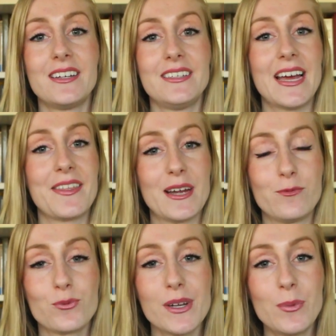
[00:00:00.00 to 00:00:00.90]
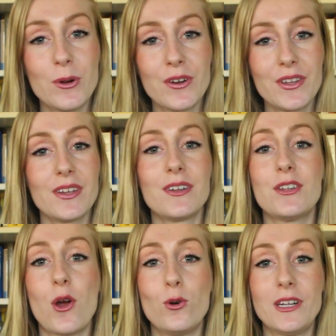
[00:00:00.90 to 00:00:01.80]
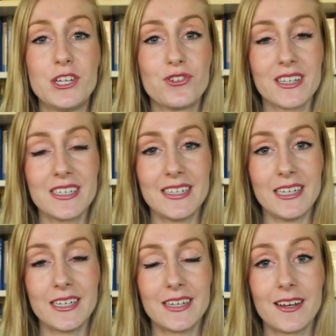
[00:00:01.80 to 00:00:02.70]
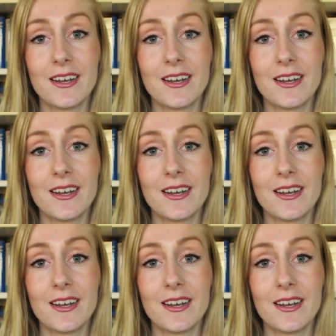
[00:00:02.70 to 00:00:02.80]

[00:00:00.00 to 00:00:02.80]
death and rebirth, the Holy Trinity,